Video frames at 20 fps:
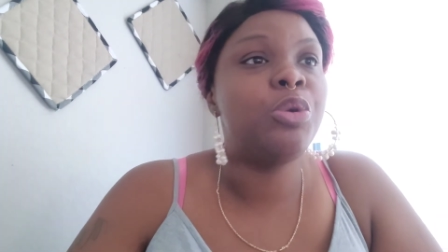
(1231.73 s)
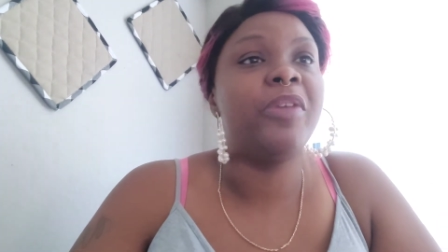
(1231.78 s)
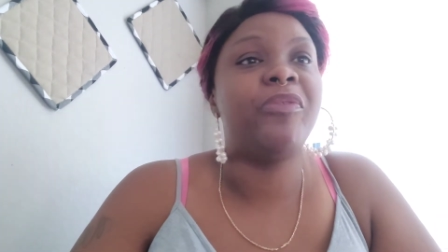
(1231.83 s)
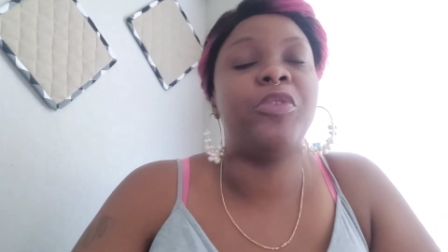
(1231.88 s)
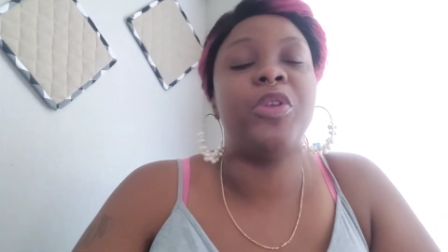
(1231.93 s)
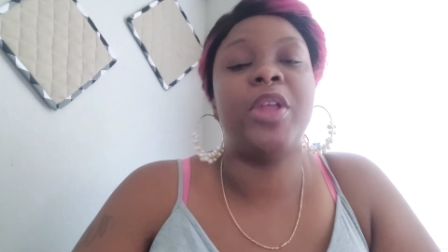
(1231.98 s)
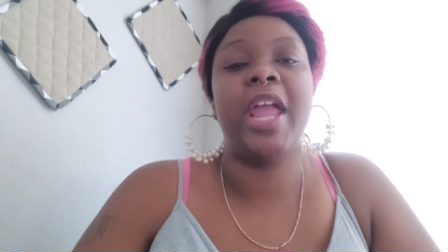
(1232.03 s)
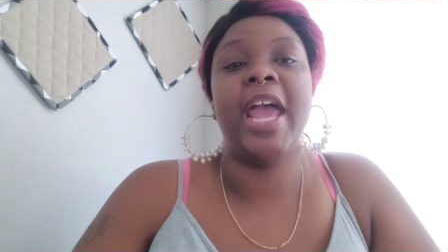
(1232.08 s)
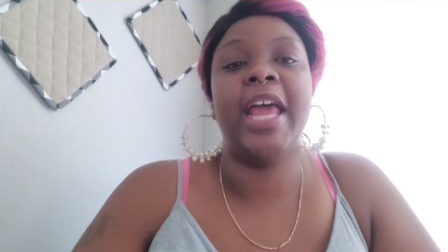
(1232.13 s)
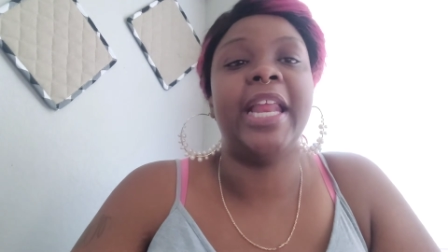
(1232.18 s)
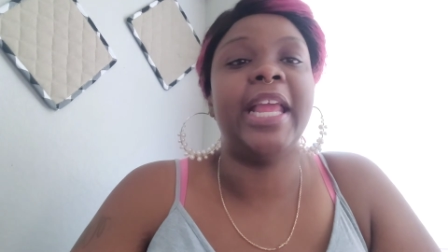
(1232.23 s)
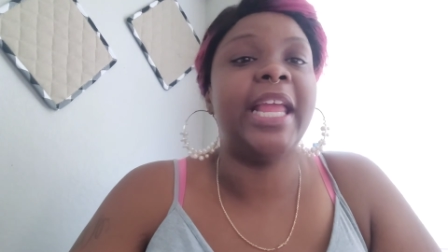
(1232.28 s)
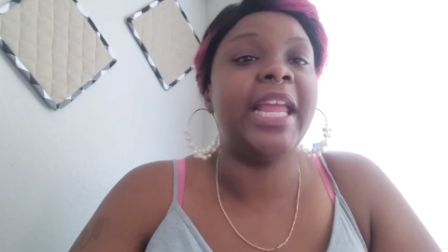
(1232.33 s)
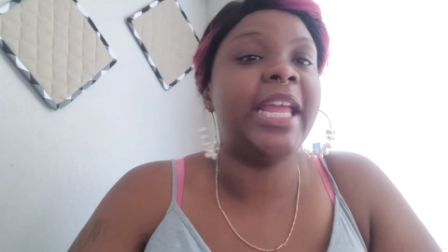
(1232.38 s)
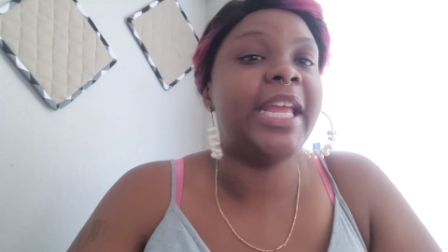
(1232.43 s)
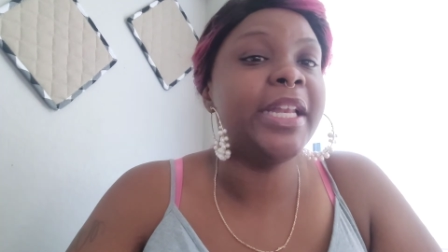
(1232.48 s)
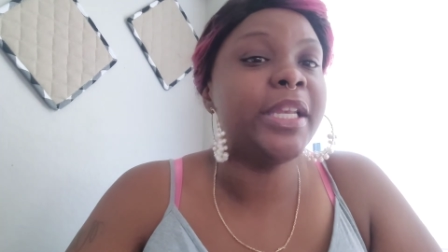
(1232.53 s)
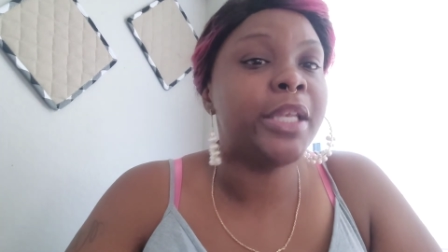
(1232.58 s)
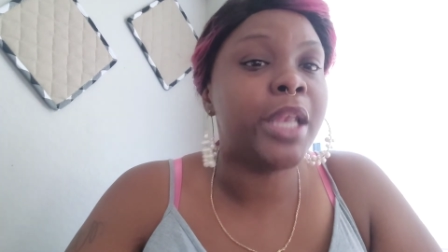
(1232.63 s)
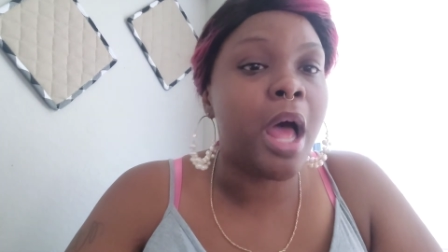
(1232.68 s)
if you had an
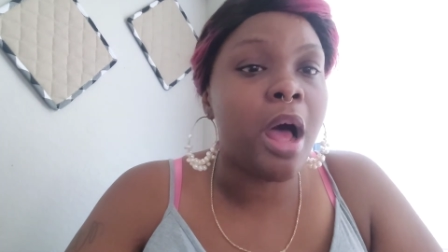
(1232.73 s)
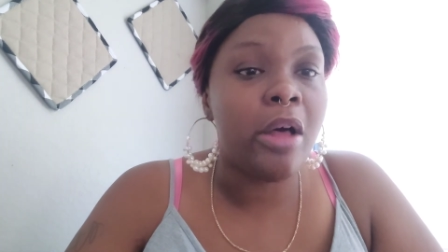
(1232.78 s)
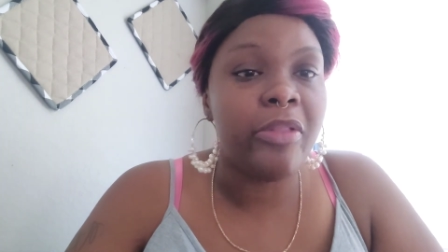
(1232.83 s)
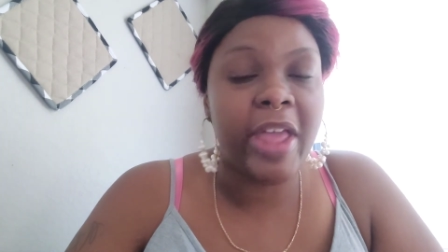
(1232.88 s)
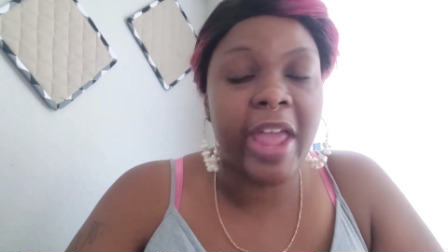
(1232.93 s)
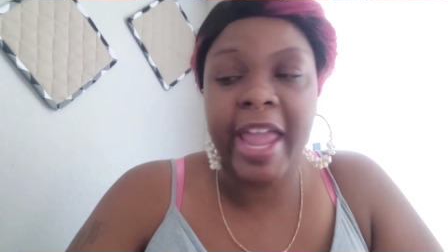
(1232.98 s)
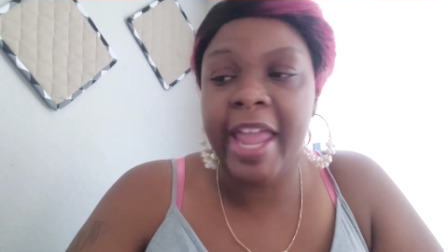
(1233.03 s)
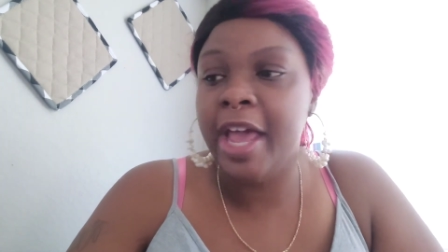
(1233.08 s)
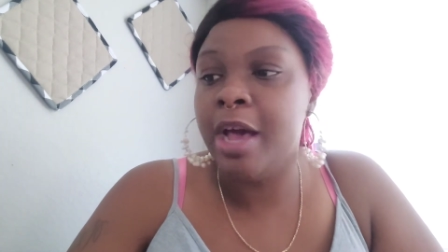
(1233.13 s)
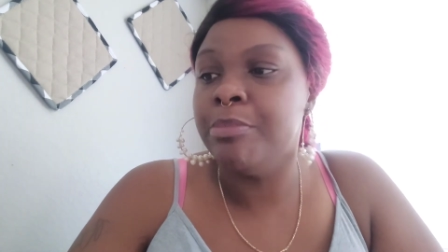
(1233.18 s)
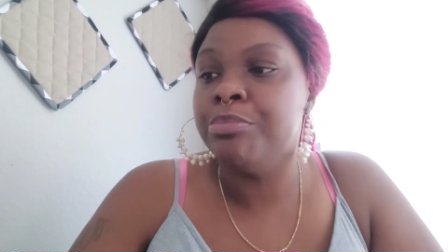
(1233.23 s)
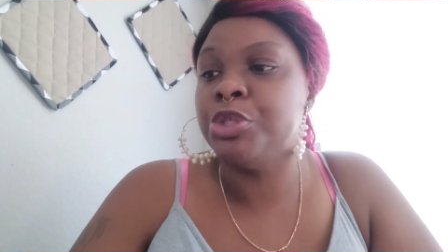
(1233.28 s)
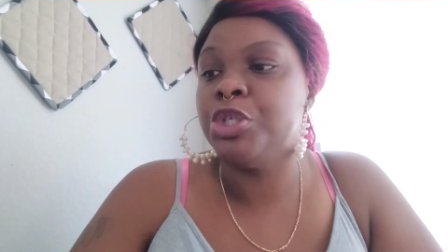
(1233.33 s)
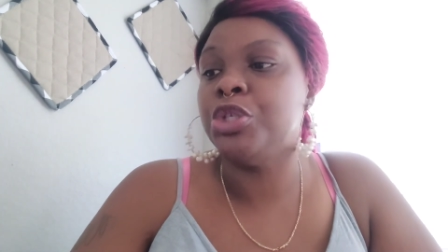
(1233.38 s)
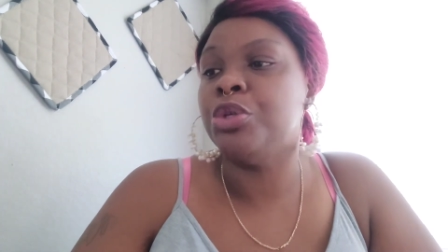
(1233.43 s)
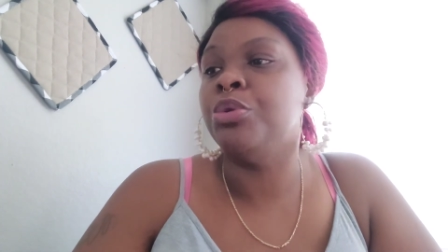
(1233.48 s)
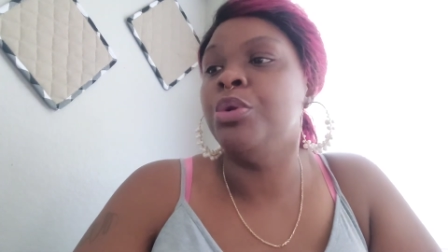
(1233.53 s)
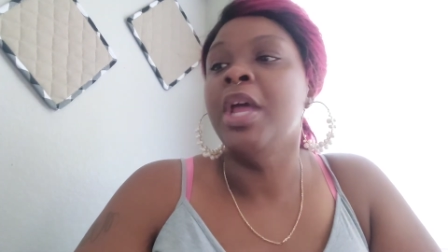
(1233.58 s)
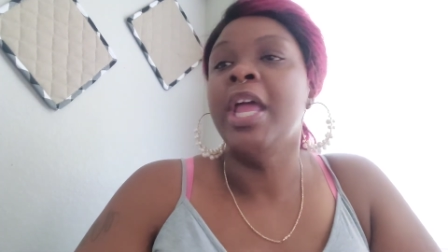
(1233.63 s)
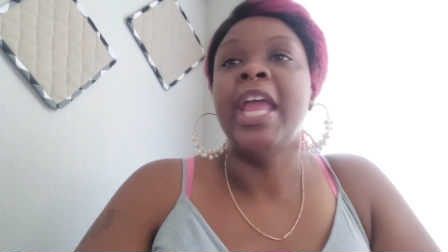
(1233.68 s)
in-law that helped
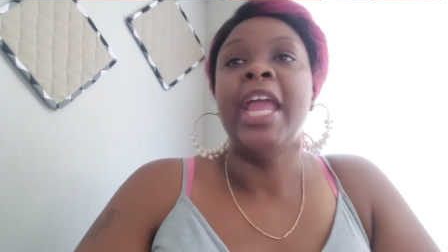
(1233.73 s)
you,